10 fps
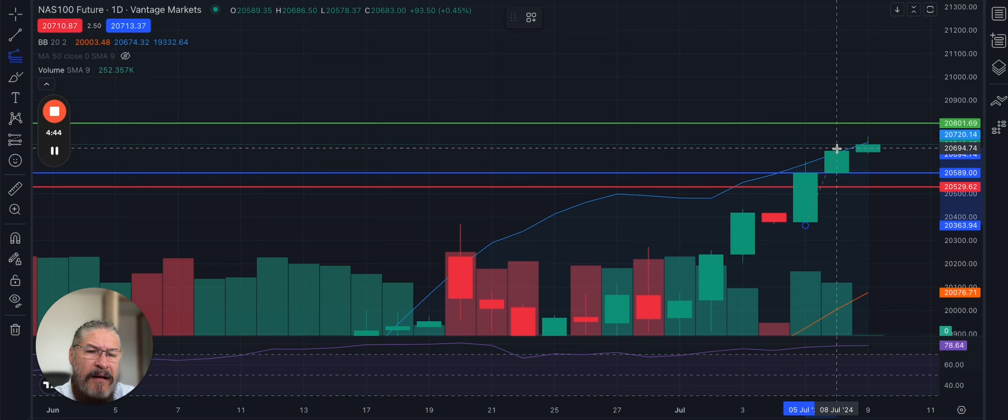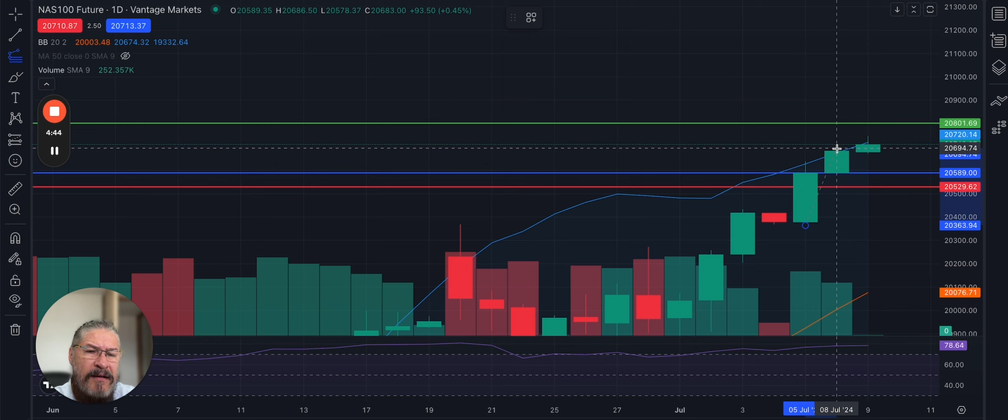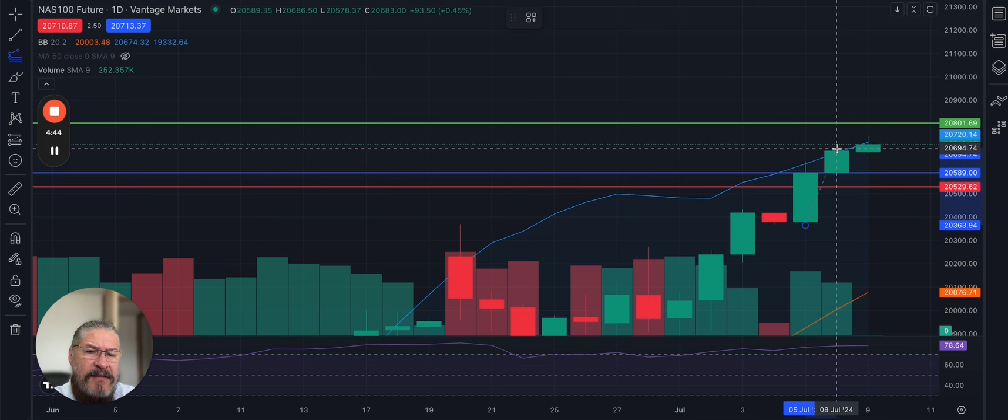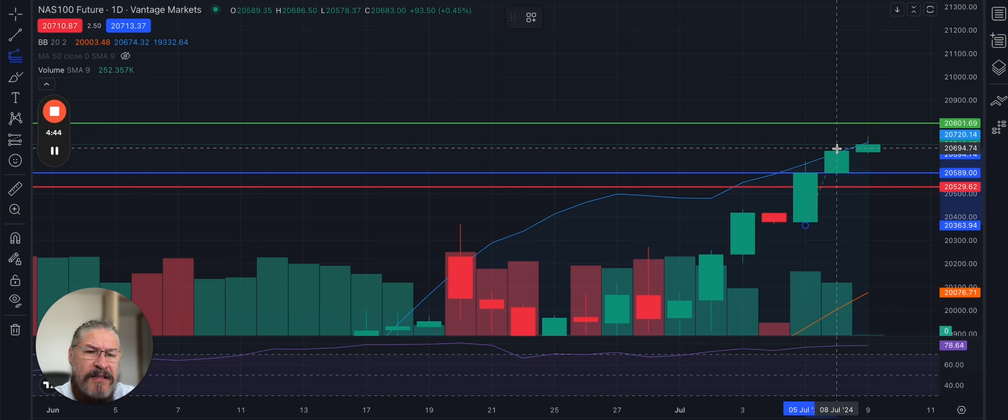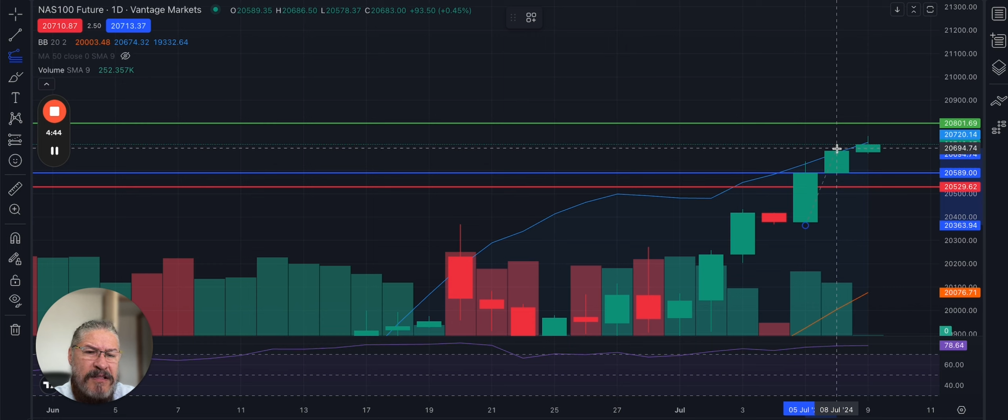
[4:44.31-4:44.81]

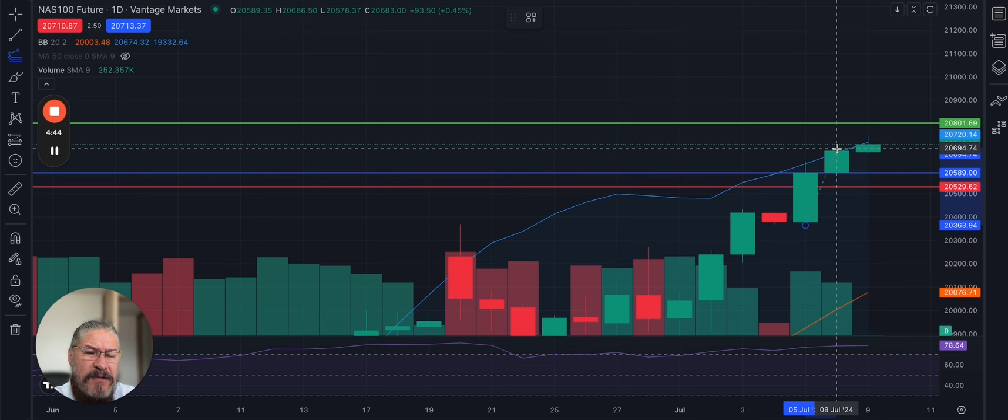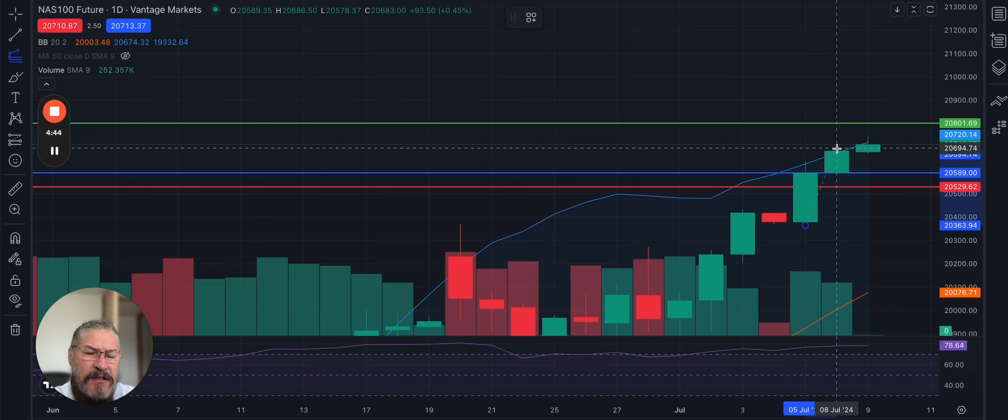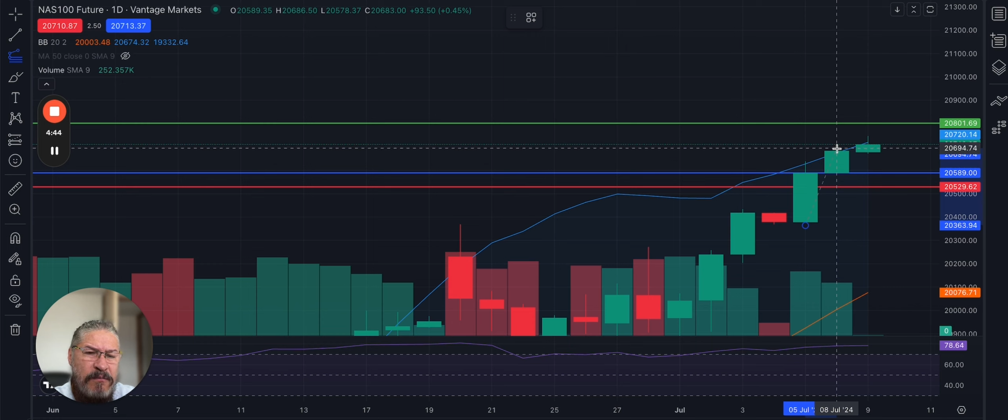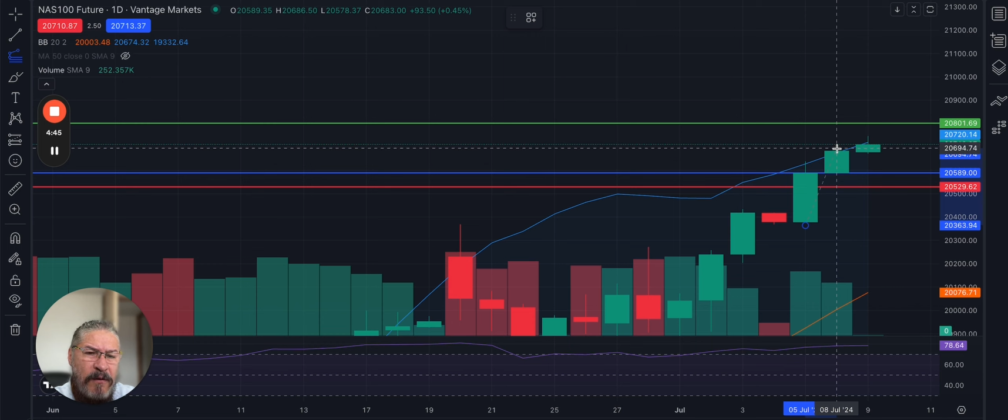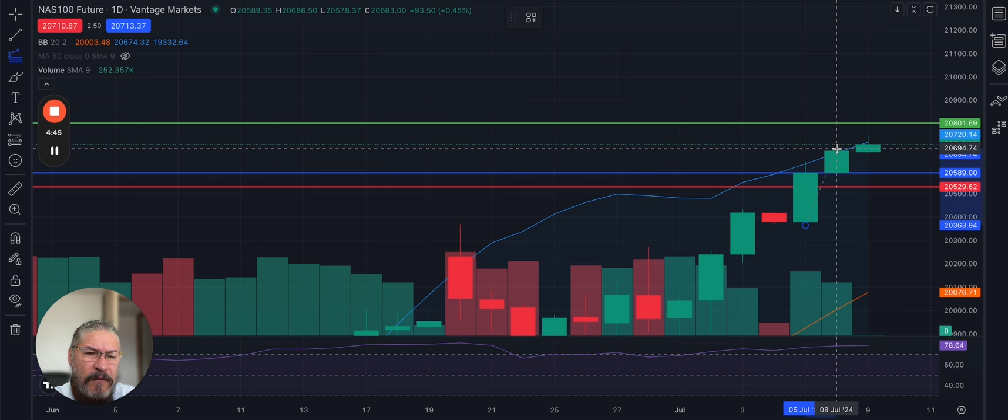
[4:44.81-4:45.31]
as
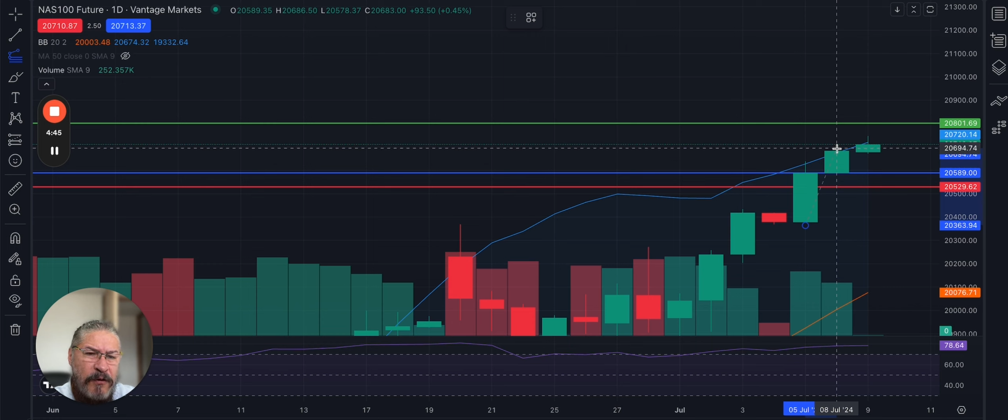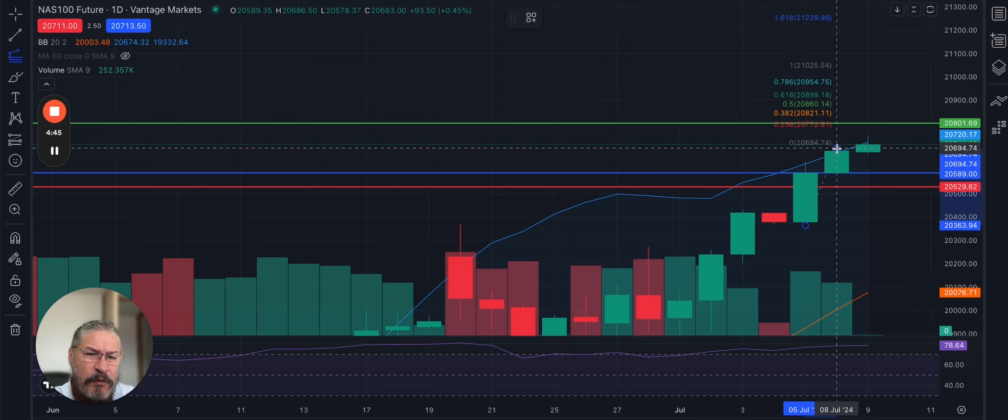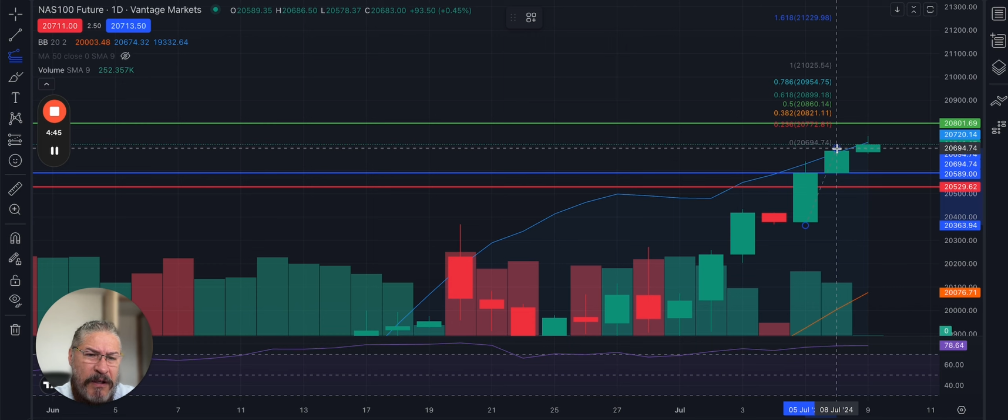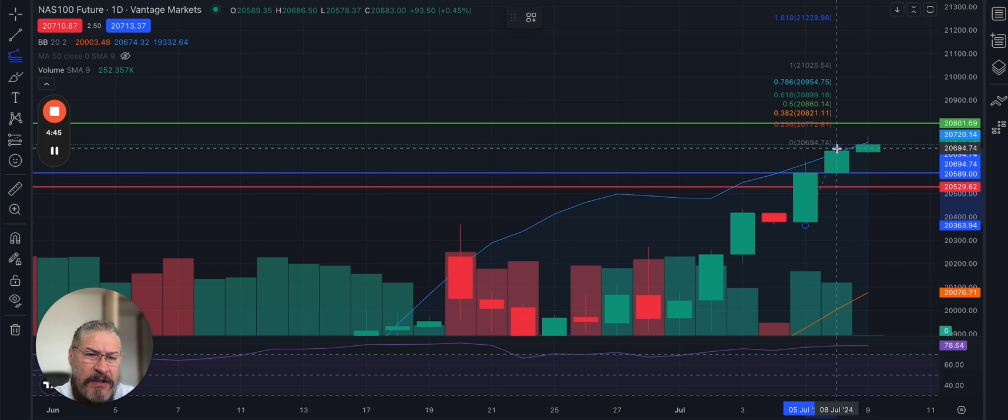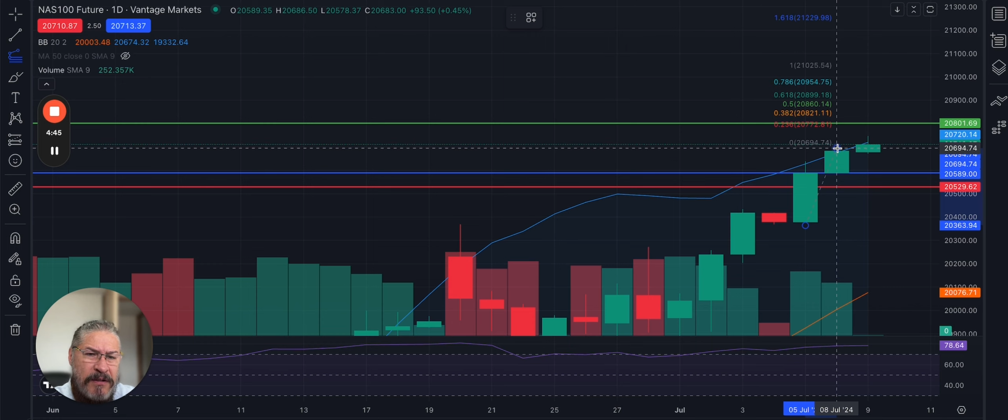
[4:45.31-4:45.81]
yesterday's
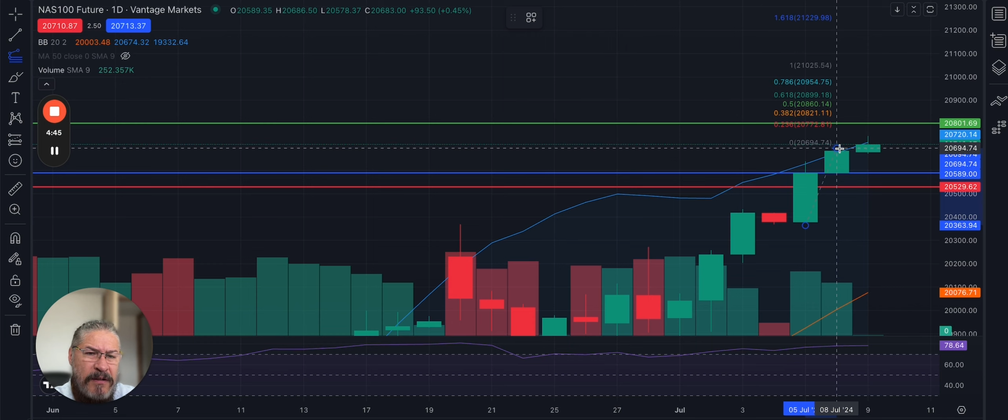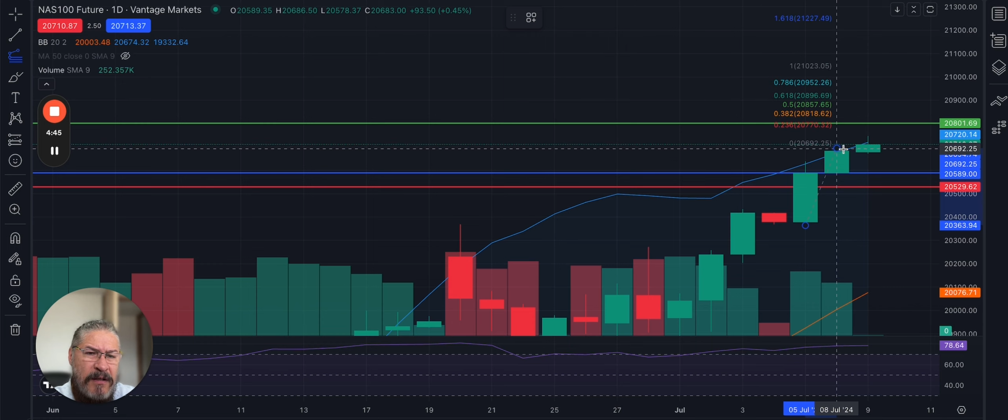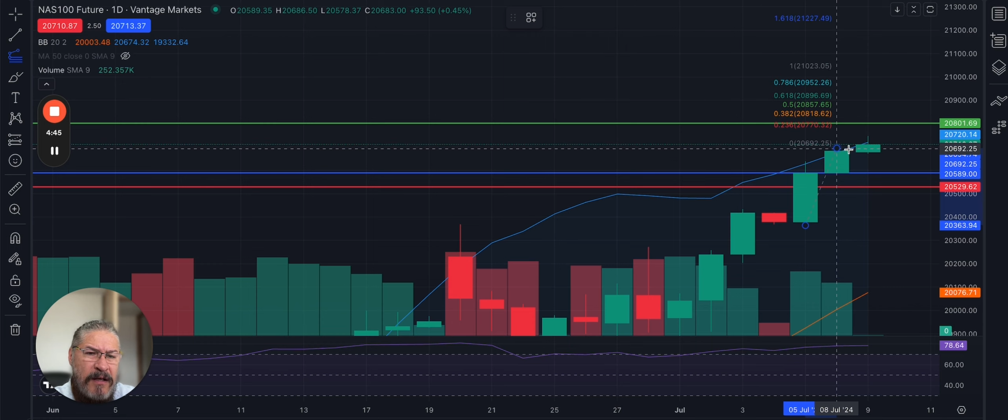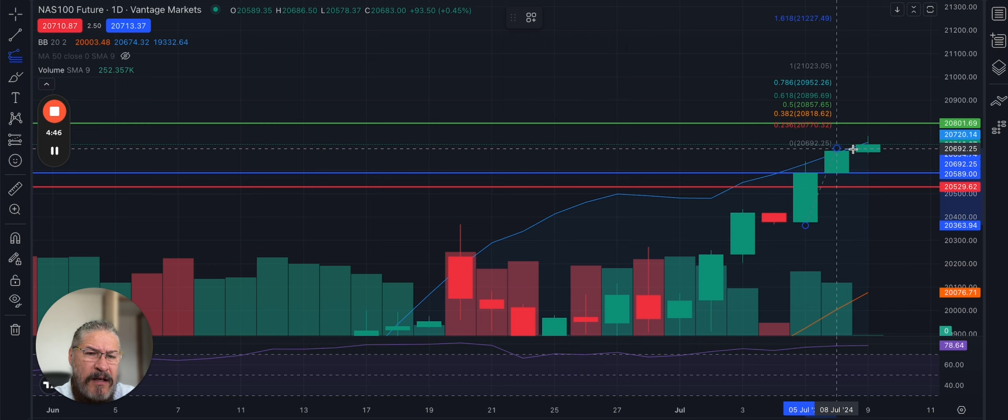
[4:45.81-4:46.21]
fluctuation